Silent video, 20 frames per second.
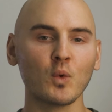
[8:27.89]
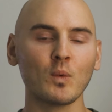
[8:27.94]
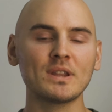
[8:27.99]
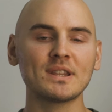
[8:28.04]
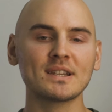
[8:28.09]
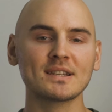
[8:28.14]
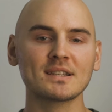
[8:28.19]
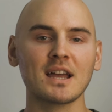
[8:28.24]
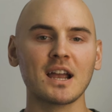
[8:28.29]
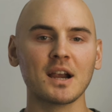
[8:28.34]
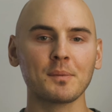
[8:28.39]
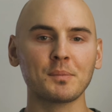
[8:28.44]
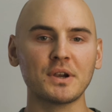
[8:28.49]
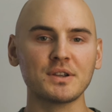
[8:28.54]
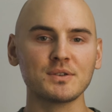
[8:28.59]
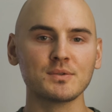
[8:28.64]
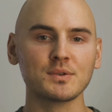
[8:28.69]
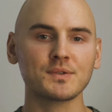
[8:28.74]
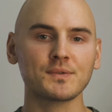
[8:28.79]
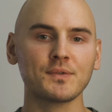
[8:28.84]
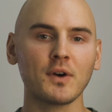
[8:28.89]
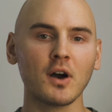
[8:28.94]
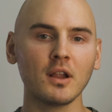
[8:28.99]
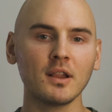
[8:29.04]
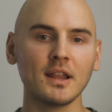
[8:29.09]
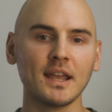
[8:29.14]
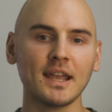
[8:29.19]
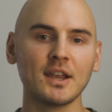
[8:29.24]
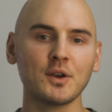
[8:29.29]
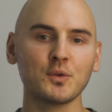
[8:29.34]
when the stock price was
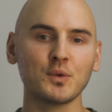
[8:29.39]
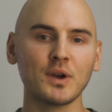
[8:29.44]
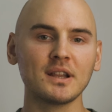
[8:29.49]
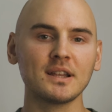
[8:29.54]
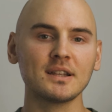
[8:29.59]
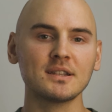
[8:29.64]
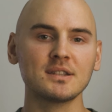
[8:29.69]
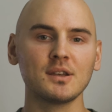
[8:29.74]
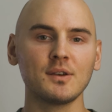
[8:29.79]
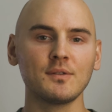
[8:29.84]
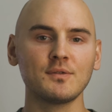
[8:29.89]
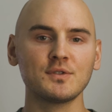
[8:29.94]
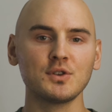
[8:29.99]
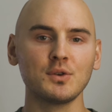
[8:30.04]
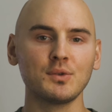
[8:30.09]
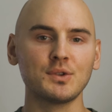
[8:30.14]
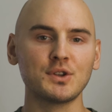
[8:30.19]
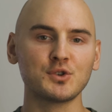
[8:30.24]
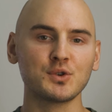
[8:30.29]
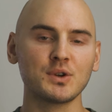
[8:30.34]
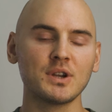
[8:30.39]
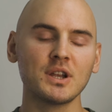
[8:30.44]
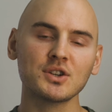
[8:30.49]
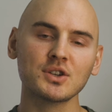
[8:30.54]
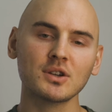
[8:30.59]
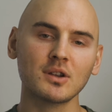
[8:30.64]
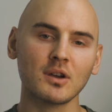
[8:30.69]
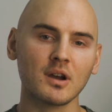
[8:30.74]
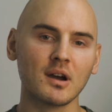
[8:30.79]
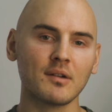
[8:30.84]
falling relative to the
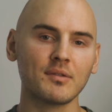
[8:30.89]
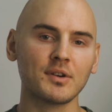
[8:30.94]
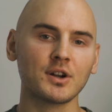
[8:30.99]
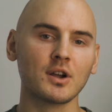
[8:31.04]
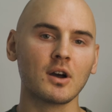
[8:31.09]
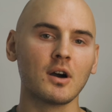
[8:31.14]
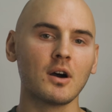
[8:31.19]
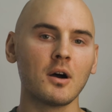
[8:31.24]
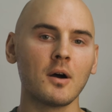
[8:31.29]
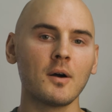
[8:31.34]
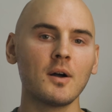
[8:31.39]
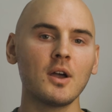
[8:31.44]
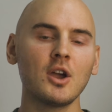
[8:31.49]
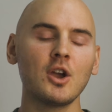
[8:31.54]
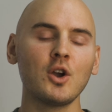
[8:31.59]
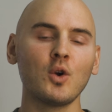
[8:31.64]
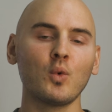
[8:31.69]
traditional covered call,